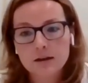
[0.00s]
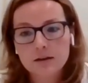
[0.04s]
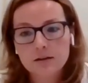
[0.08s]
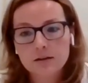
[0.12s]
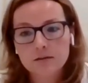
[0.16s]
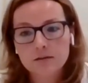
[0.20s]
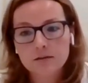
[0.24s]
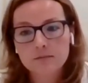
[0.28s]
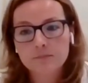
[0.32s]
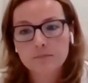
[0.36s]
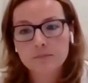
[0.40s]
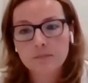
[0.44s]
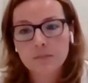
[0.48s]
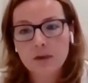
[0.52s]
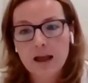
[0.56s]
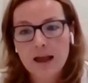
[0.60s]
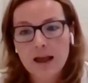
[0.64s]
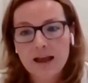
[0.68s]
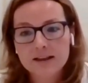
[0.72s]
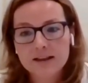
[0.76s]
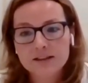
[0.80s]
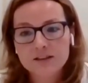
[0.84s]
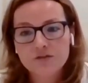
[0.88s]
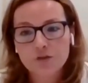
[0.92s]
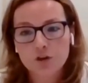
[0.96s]

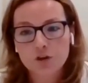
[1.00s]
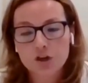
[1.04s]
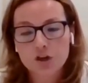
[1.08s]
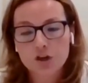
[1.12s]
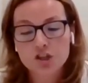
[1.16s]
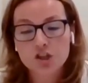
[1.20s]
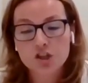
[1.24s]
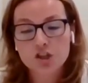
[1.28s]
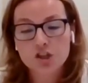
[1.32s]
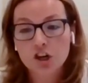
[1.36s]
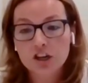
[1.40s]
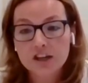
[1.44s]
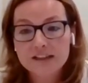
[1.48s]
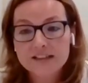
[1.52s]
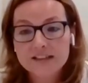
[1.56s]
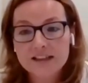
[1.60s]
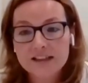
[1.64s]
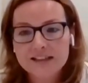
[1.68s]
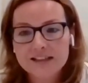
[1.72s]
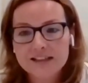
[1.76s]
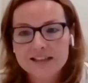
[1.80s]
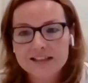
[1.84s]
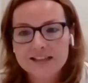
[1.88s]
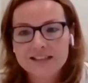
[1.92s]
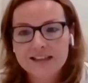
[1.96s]
as for
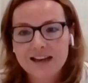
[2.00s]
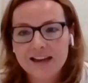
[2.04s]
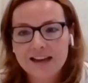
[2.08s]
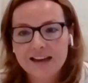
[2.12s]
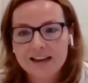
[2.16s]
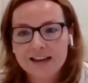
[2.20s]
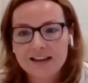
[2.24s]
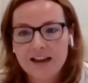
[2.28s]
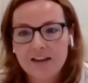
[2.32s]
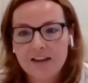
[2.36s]
attorneys in the